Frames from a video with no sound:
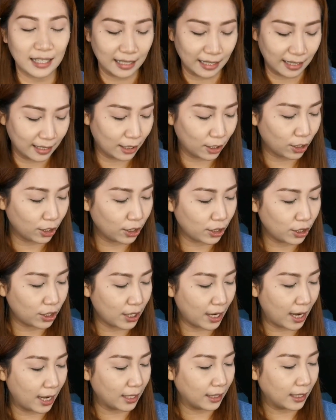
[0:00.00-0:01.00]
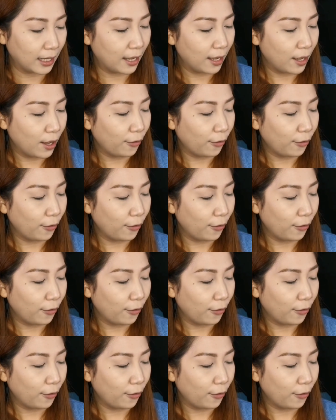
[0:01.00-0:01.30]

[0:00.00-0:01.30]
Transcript: transition shade.